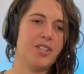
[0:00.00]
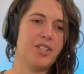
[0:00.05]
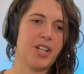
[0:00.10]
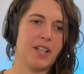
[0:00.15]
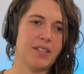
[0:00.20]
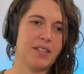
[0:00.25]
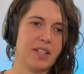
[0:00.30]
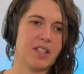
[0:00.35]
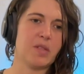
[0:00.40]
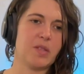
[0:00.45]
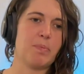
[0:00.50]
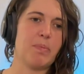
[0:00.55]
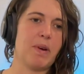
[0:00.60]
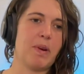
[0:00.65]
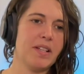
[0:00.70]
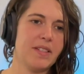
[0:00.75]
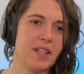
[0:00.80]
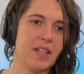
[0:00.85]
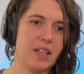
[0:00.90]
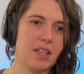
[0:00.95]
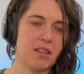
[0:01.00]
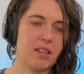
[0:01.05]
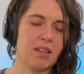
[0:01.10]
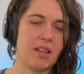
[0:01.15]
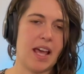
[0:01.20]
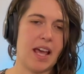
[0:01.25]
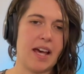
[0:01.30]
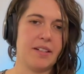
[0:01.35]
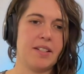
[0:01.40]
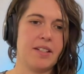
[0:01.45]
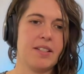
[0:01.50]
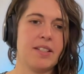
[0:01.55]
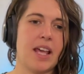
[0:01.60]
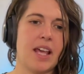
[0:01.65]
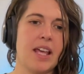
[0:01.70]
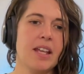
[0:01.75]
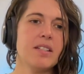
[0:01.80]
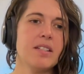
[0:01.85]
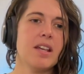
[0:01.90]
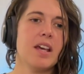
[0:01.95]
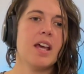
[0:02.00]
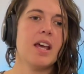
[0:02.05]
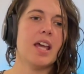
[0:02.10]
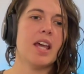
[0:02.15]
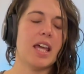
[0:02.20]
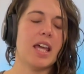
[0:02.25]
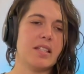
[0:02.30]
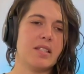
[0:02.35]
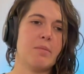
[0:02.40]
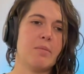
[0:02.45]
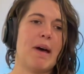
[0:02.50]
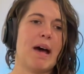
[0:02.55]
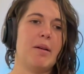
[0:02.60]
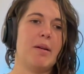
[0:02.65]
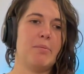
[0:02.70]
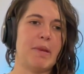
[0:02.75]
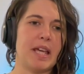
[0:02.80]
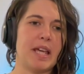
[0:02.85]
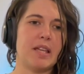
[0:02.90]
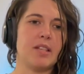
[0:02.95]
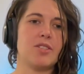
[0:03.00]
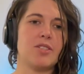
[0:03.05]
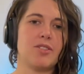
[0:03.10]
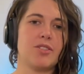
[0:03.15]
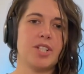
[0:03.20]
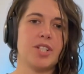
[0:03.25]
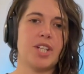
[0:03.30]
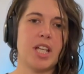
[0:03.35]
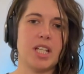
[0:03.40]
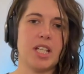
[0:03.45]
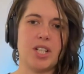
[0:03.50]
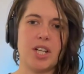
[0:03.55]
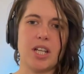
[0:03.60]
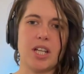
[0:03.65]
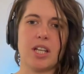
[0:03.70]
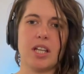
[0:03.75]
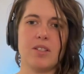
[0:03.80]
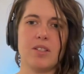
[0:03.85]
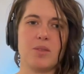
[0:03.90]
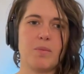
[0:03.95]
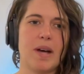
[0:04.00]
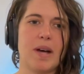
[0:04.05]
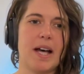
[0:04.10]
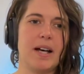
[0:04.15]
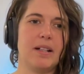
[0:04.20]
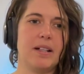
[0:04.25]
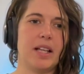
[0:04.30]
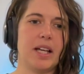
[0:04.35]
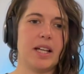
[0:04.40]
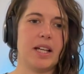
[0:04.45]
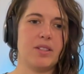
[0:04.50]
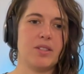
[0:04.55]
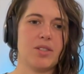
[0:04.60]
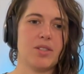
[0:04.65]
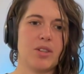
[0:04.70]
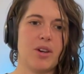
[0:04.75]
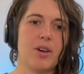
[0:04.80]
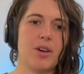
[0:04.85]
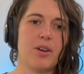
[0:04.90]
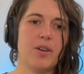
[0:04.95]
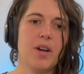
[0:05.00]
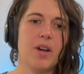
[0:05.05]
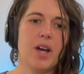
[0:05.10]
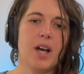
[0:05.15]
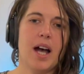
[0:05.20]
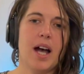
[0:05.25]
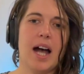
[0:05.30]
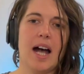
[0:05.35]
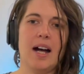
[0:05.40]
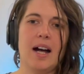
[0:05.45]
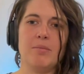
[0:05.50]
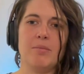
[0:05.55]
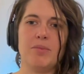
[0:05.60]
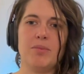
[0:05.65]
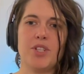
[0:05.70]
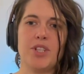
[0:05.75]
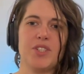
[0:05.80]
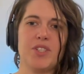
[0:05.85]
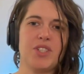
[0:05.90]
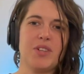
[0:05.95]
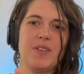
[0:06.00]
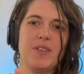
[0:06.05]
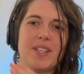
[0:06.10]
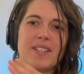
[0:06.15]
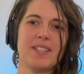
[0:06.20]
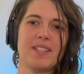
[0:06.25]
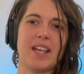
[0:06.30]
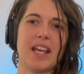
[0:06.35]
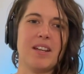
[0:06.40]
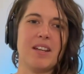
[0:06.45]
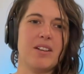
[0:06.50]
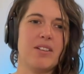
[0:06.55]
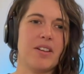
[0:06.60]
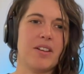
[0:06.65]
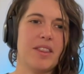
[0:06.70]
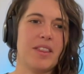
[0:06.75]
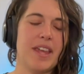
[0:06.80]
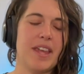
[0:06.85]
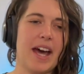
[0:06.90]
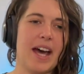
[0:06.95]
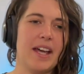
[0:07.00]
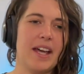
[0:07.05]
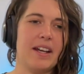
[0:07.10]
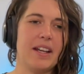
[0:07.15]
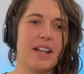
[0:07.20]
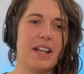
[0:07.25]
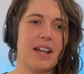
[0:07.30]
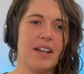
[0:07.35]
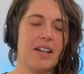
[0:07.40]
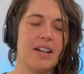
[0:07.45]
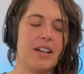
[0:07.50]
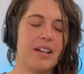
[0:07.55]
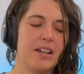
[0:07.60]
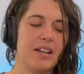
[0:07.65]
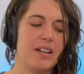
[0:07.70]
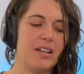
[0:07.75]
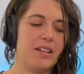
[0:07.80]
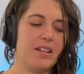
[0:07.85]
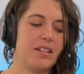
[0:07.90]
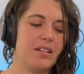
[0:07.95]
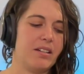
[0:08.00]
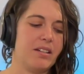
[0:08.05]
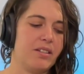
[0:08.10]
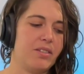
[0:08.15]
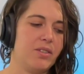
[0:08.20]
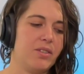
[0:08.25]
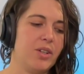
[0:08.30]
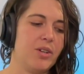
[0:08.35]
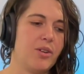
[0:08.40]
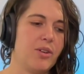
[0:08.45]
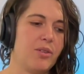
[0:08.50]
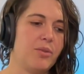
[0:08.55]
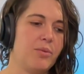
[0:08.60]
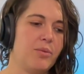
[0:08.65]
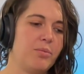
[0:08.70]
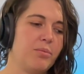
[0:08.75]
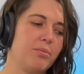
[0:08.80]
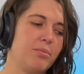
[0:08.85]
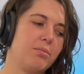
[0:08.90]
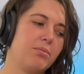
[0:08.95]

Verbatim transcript: just expressing our dissent, it's about being strategic as well. And so, um, just to extend on that, uh, you know,